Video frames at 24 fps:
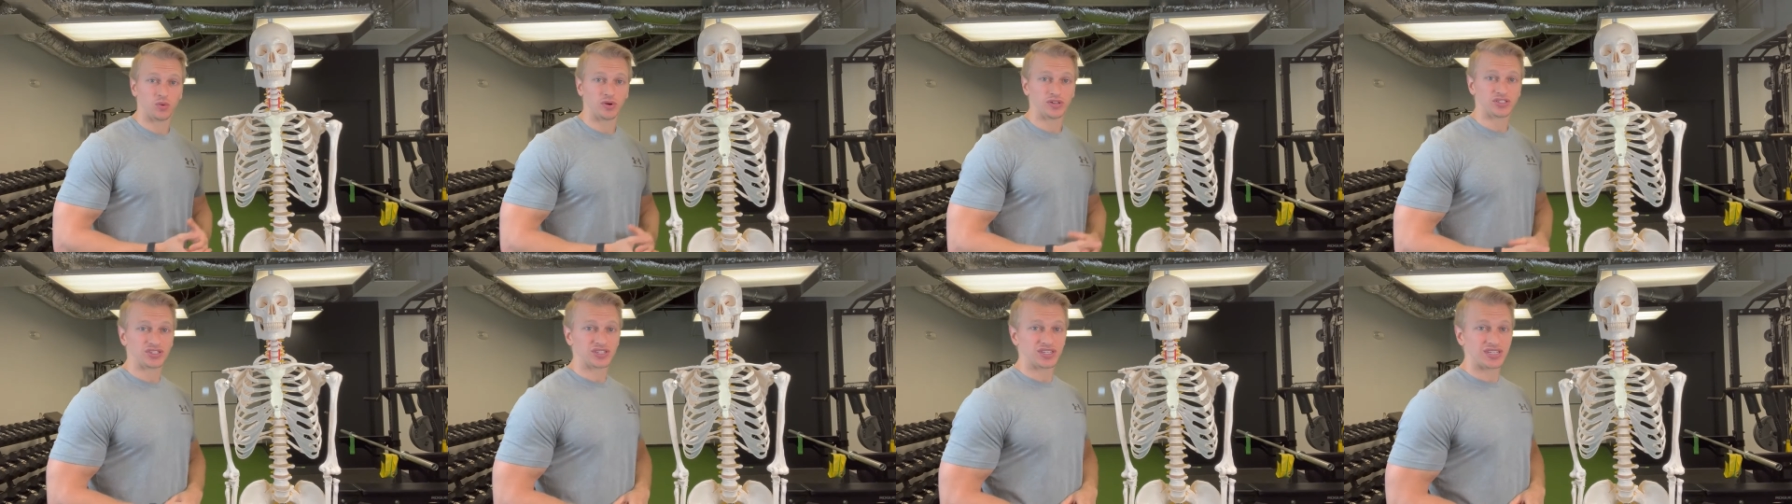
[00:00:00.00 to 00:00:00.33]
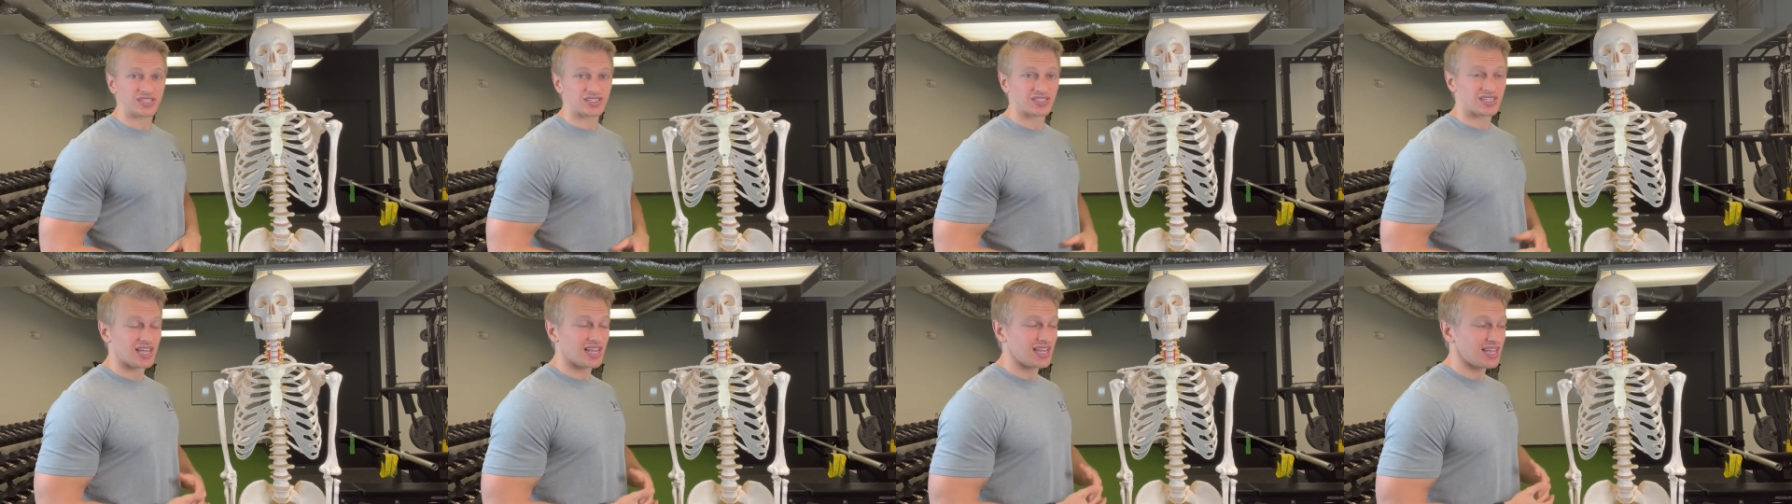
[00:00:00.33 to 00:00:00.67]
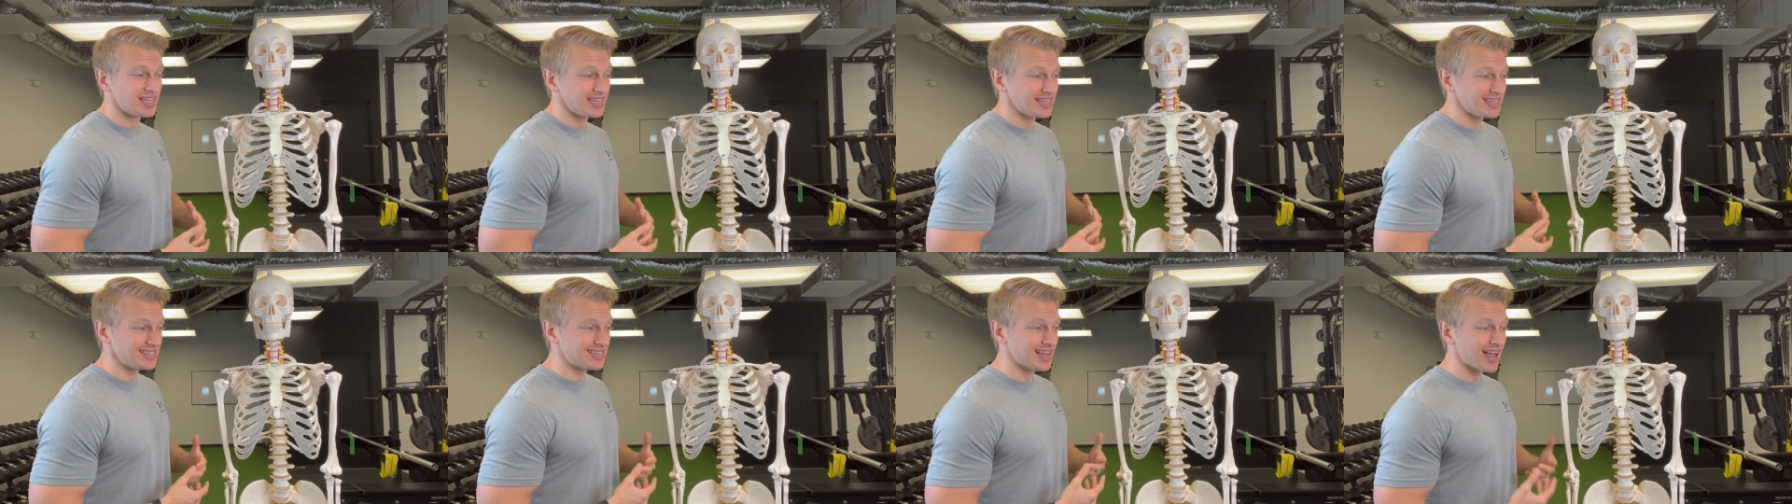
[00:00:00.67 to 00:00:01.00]
which is
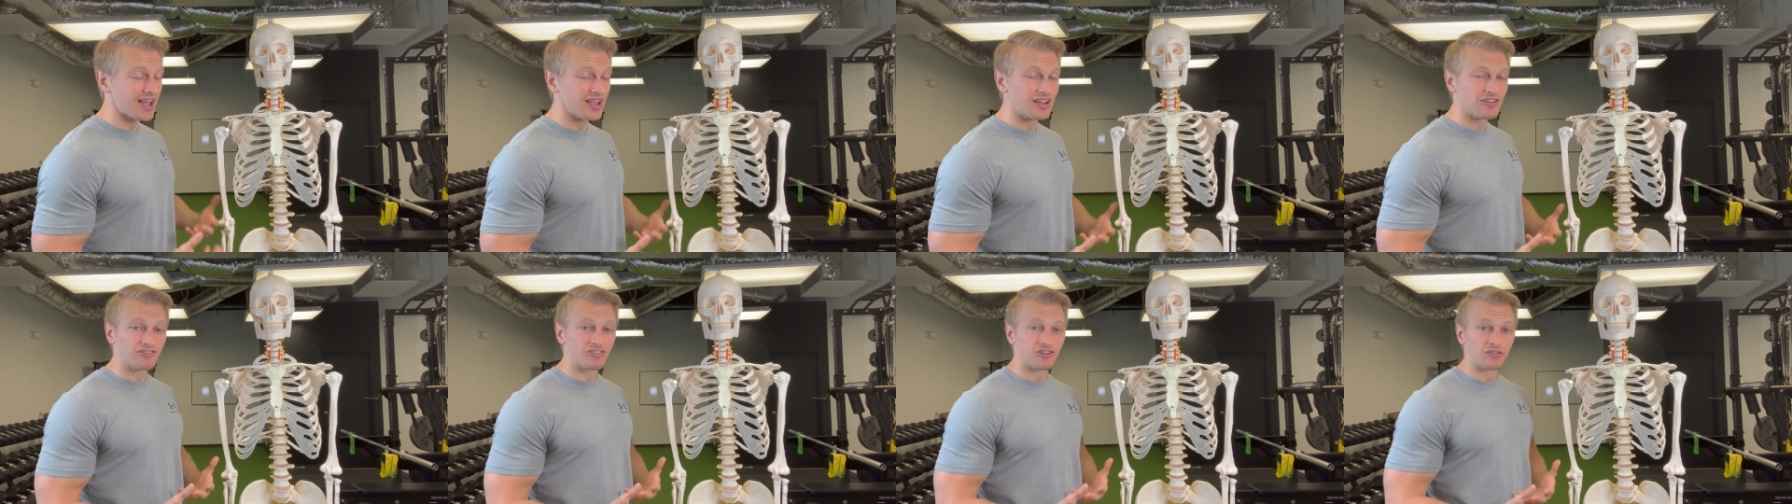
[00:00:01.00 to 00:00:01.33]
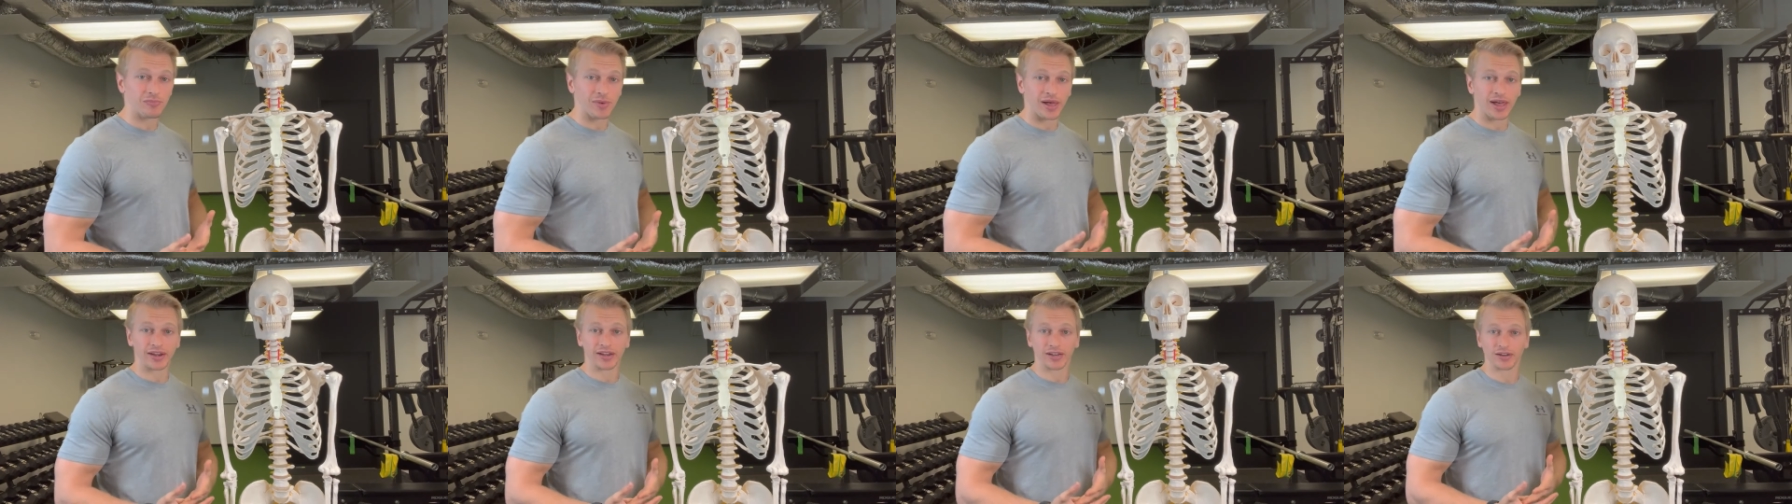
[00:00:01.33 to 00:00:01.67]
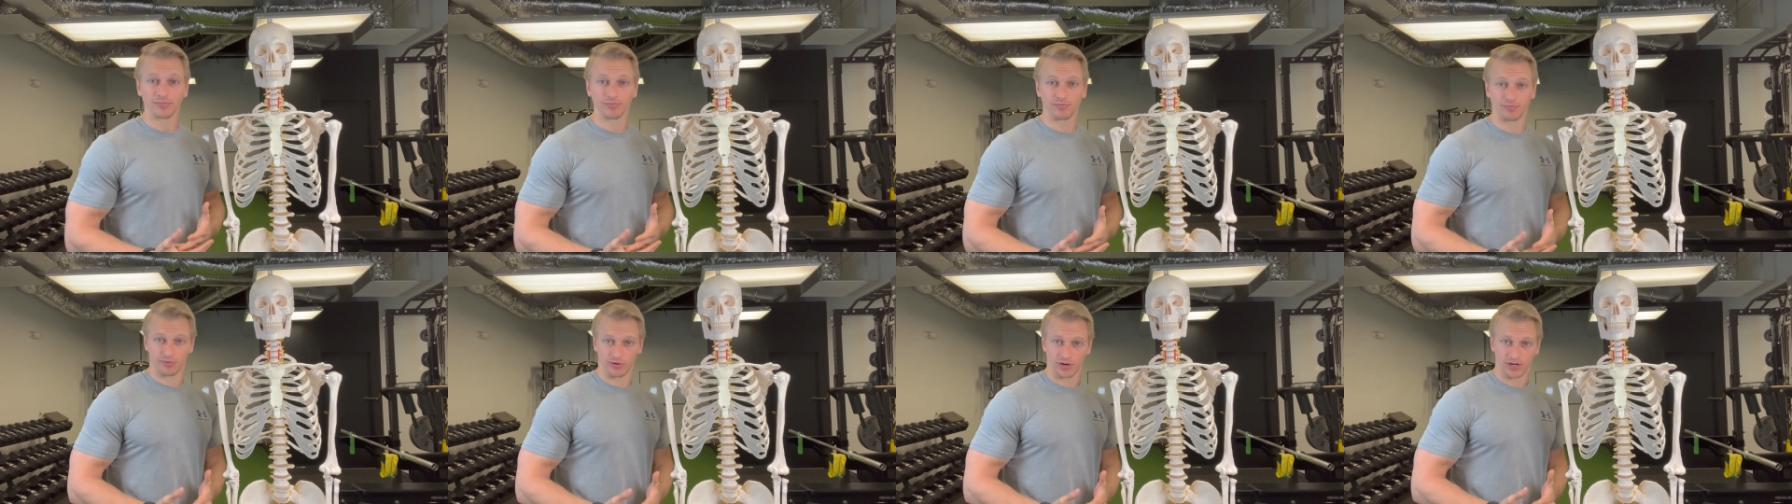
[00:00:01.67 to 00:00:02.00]

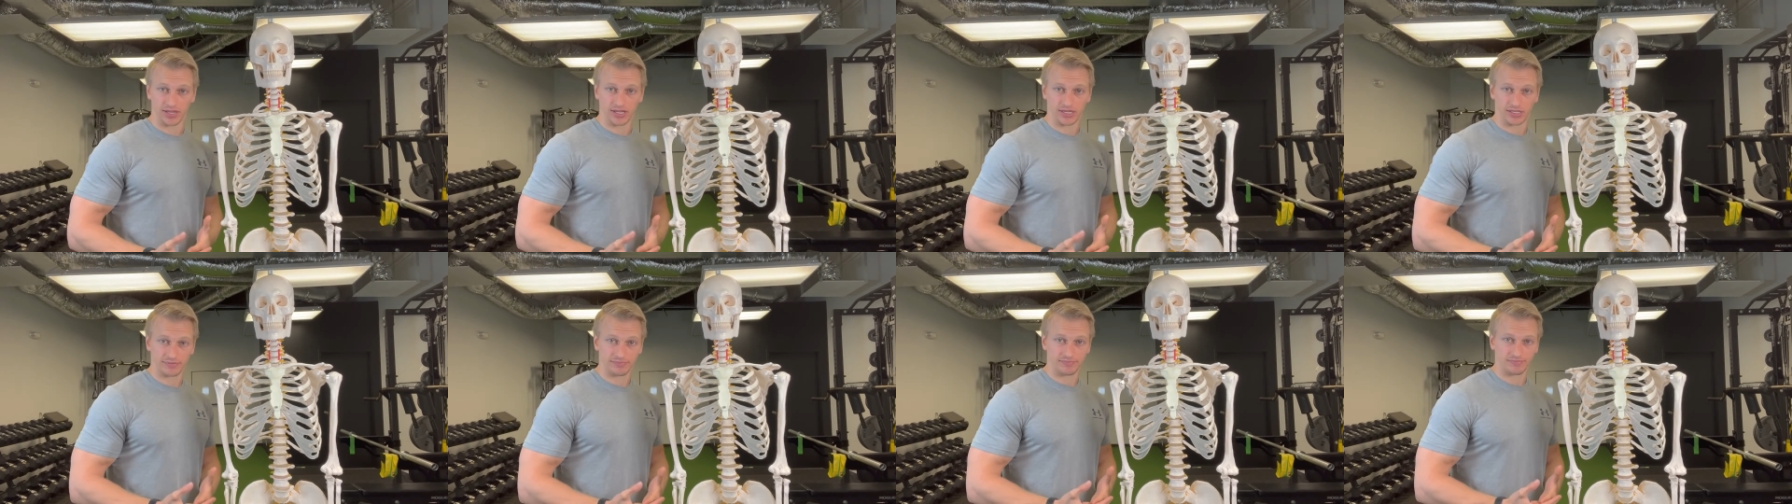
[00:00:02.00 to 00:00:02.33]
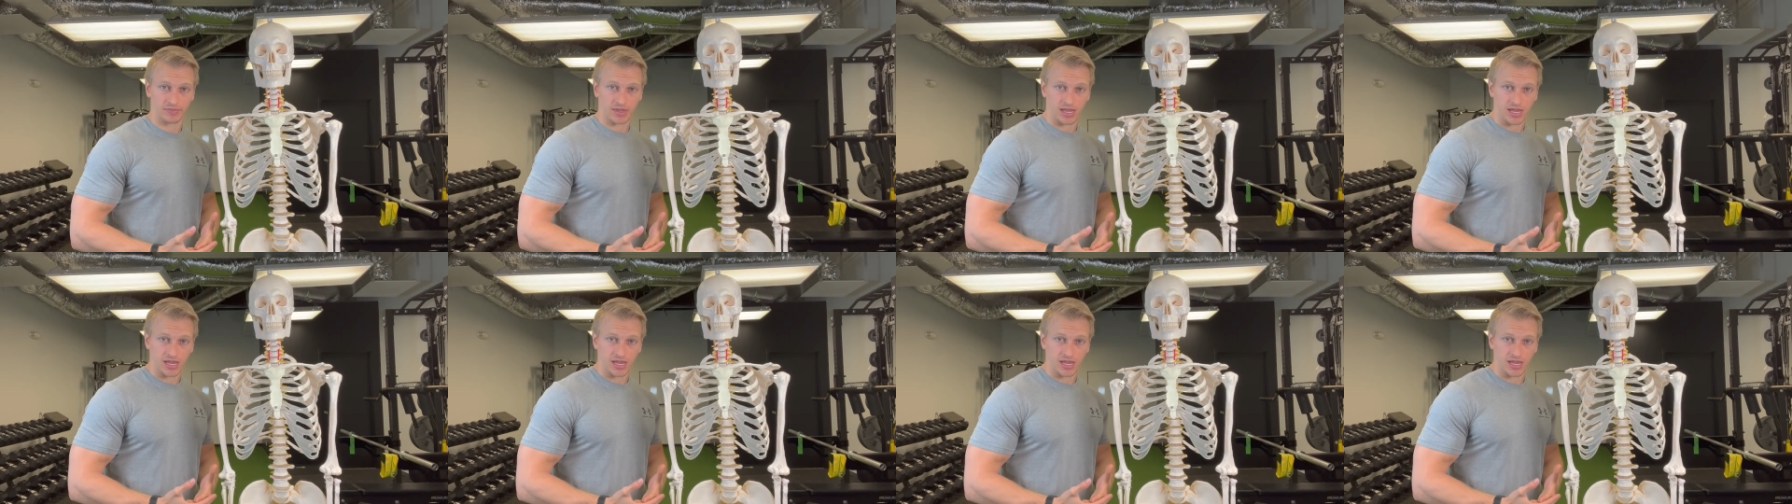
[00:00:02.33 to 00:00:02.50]
diaphragmatic breathing.